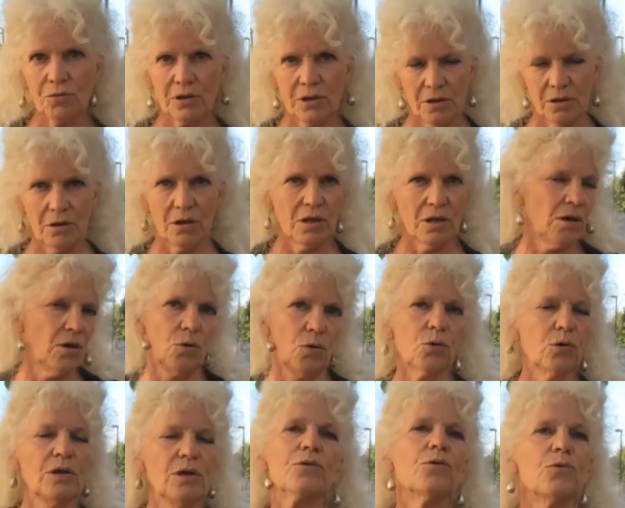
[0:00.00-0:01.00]
it, it,
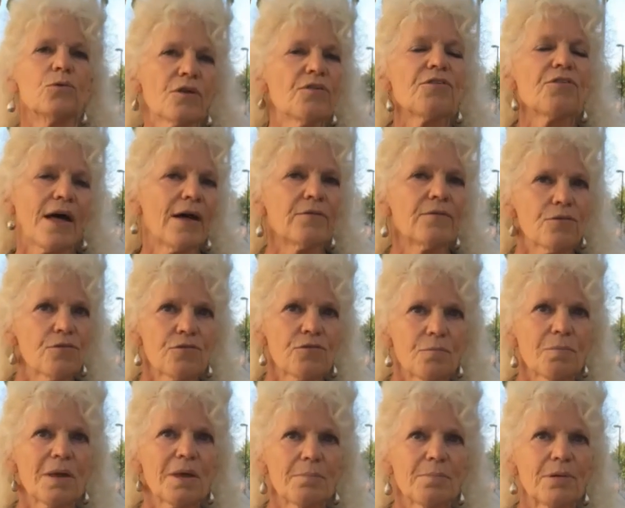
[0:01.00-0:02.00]
all in all, it's thousands
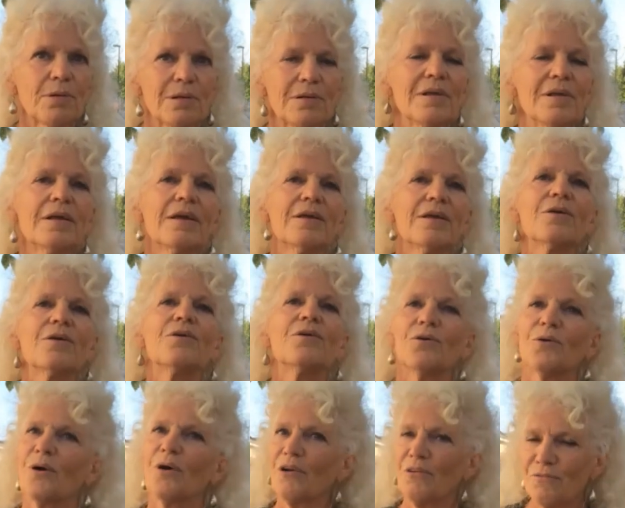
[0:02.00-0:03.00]
of people who
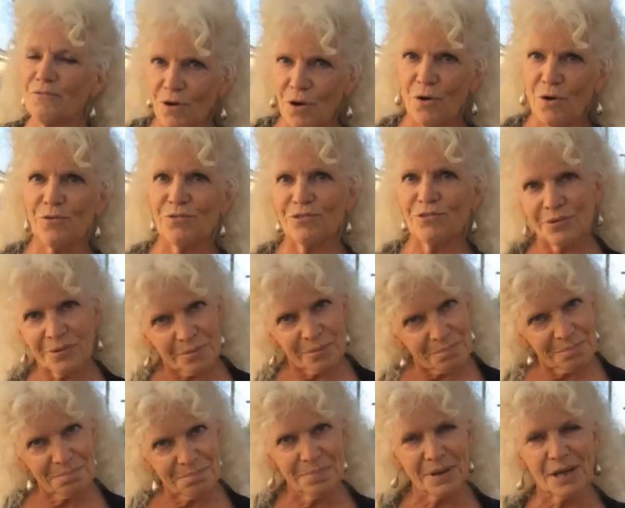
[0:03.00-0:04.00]
are involved and
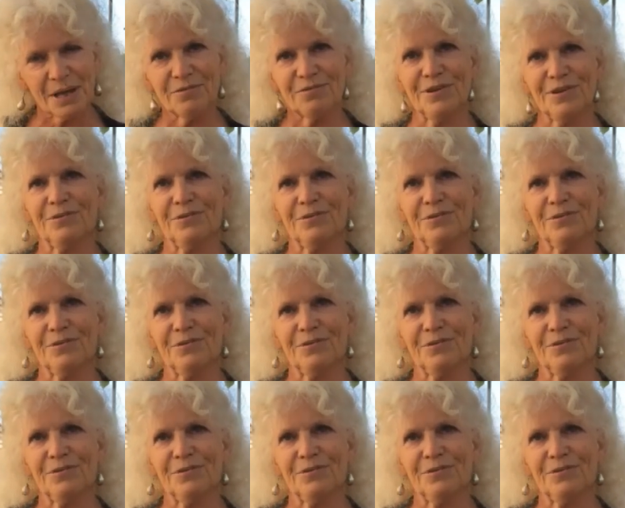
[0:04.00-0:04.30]
benefit.